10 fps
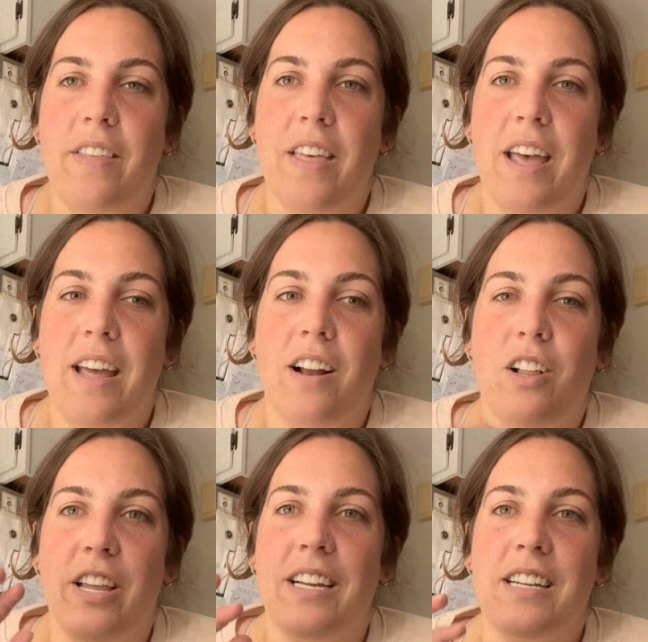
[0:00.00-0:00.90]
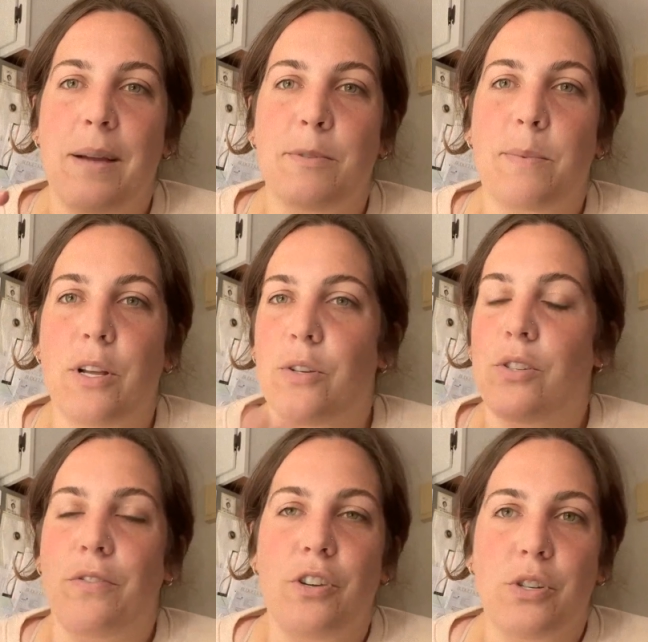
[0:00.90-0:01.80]
then I'll link times below, so
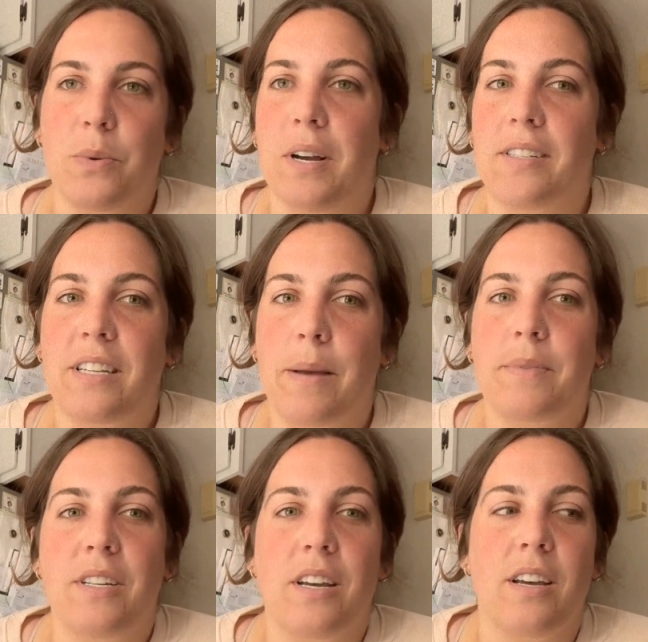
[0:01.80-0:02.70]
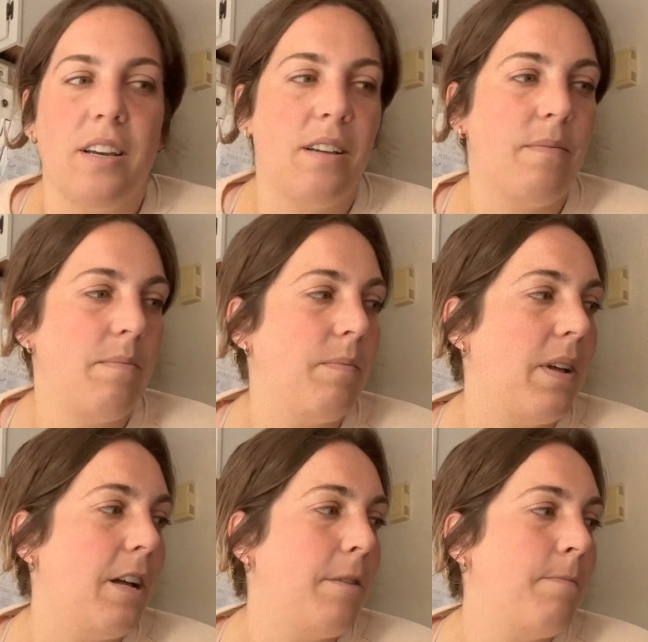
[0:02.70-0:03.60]
if you just want to skip to
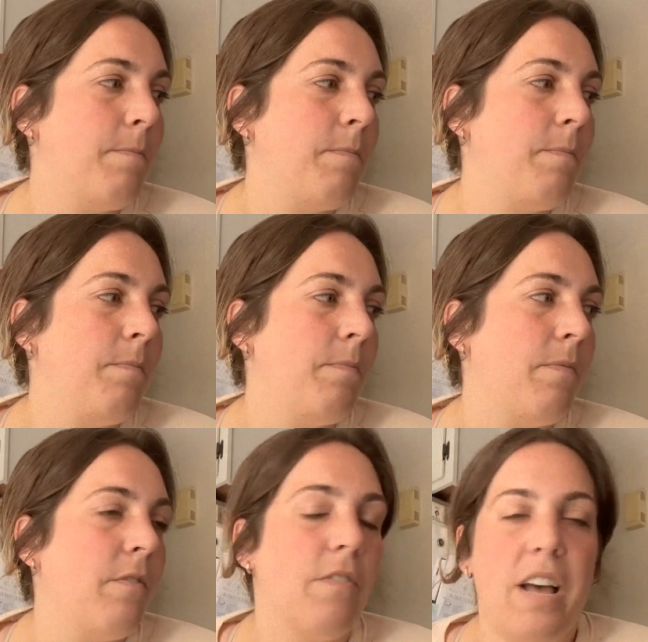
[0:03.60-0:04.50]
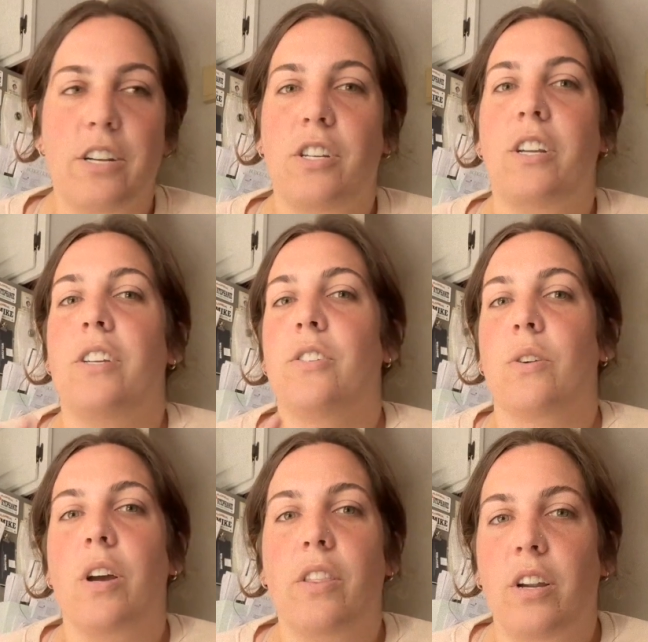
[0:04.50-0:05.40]
flashes
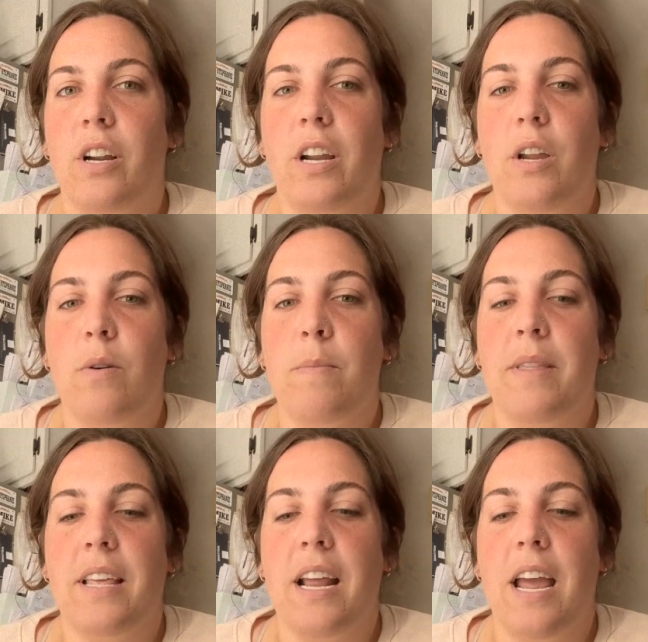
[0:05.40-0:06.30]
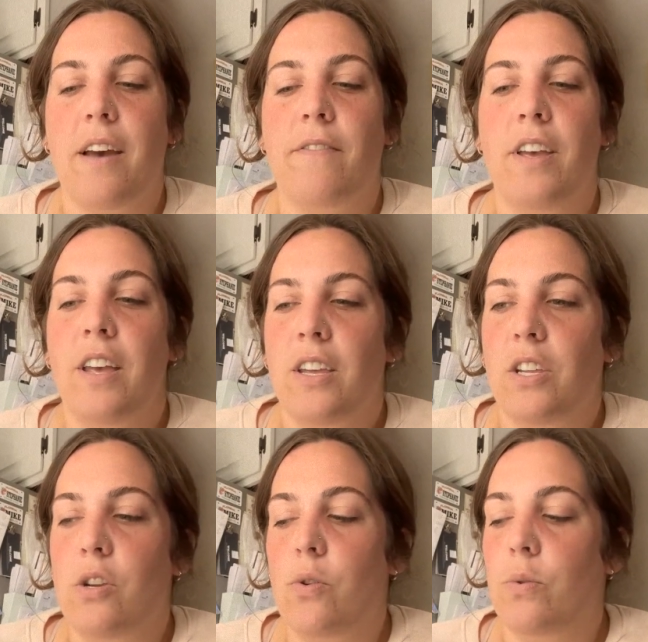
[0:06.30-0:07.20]
or other equipment that I have,
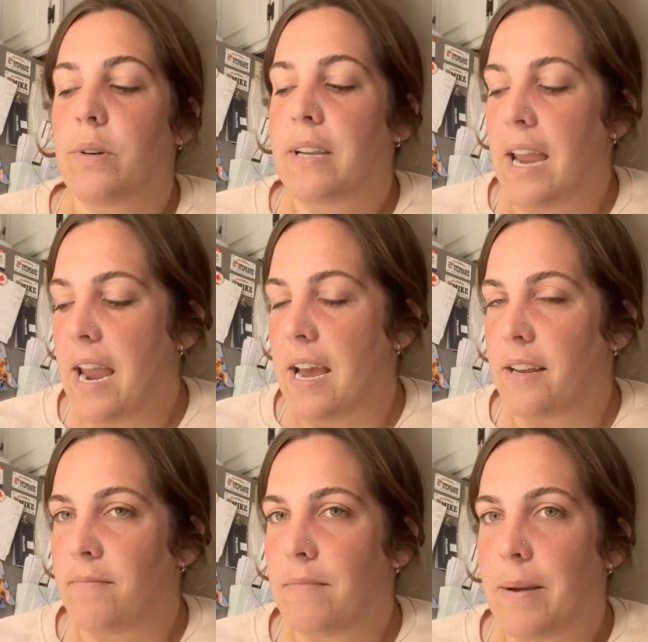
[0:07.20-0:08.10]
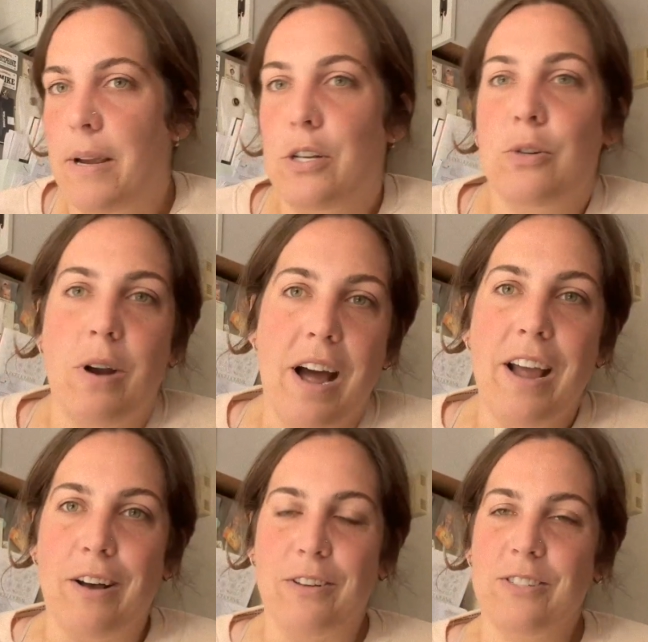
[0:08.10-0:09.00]
you can. I'm going to try
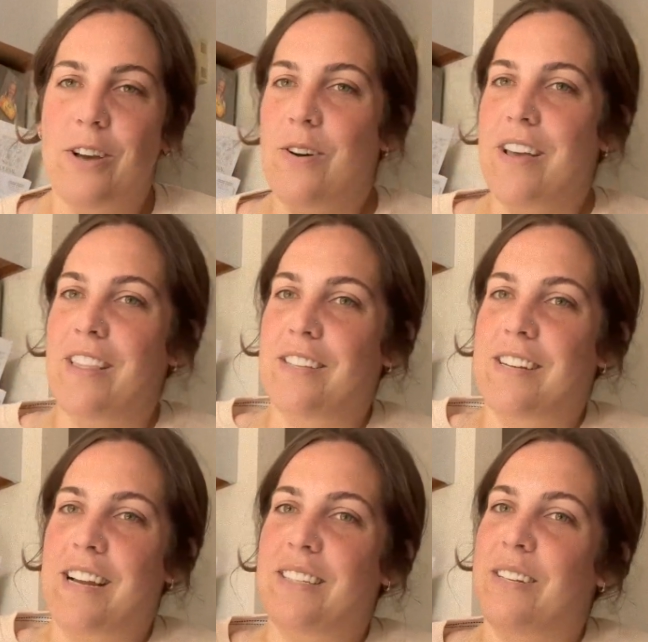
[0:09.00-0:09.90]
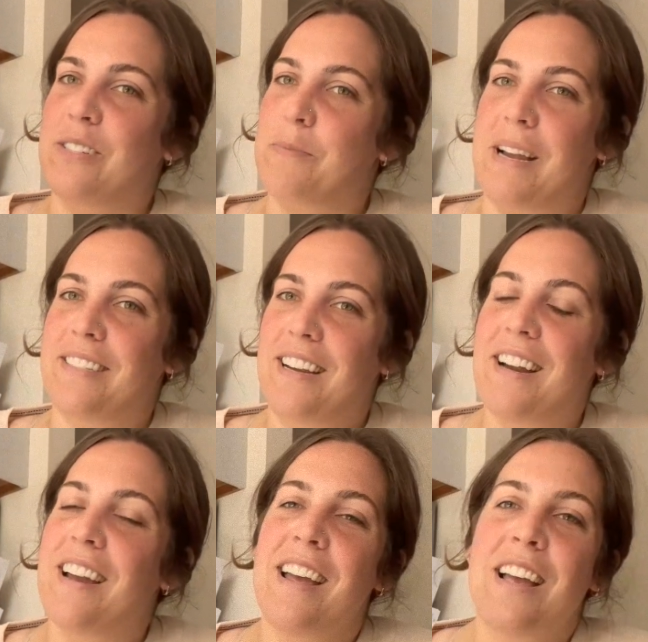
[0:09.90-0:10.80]
also in this nice little space
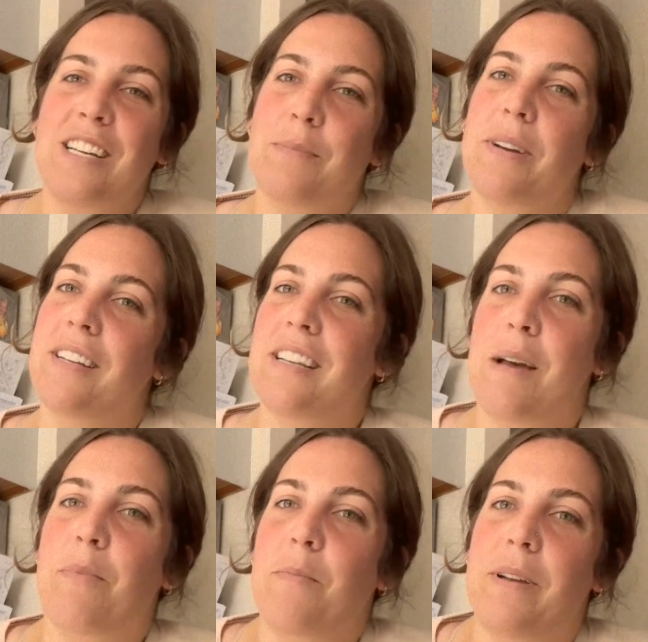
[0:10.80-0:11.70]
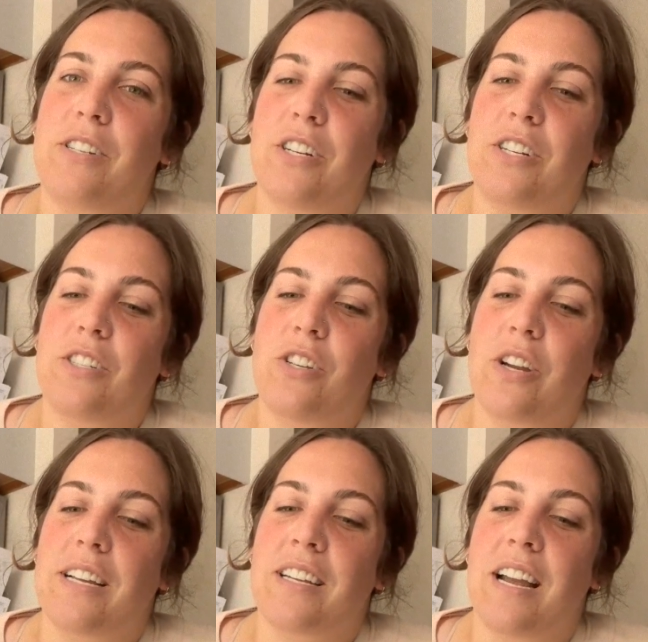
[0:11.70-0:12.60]
here to put example pictures so you
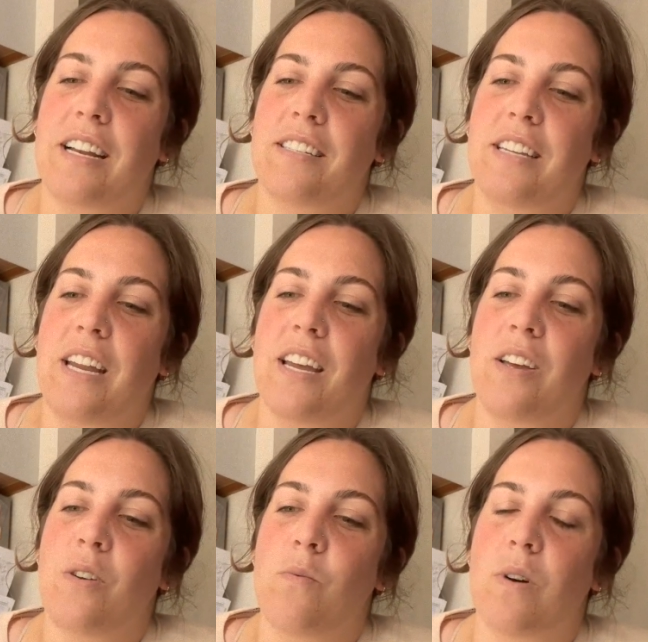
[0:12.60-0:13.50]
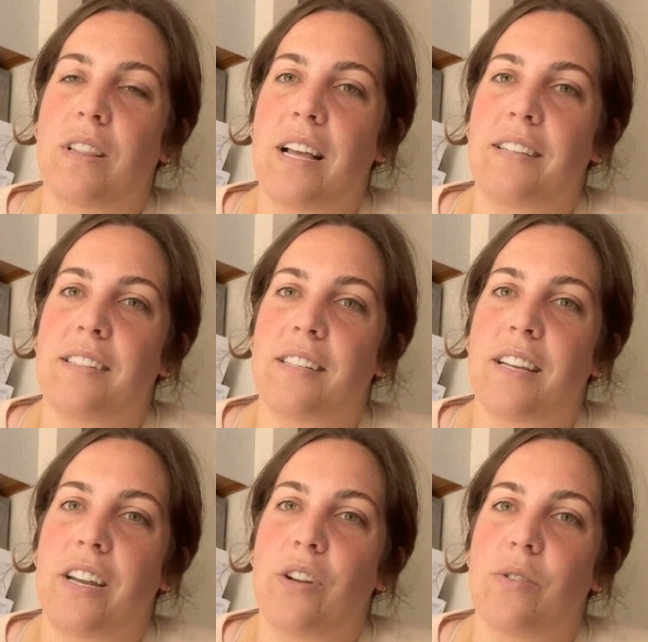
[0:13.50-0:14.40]
guys can kind of see what lenses I
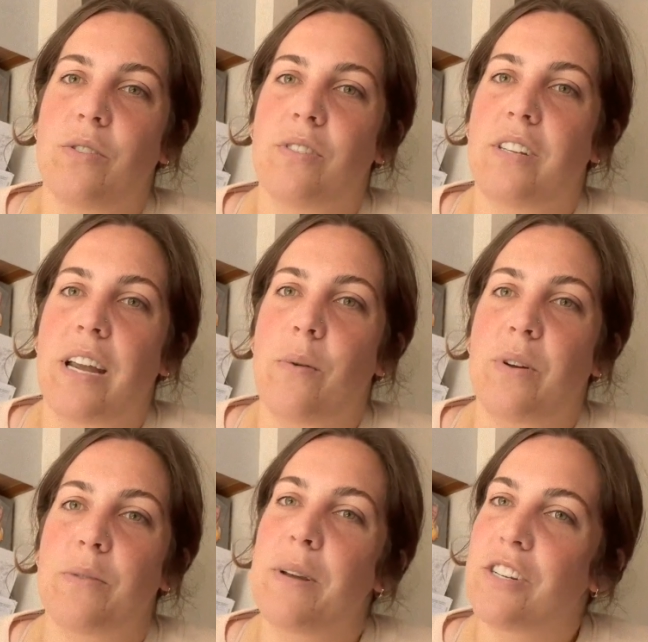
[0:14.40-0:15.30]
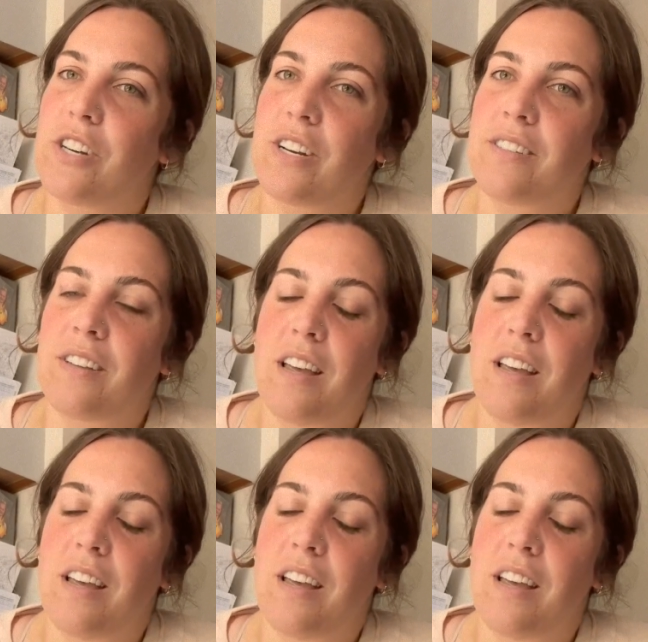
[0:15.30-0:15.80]
use to get which pictures,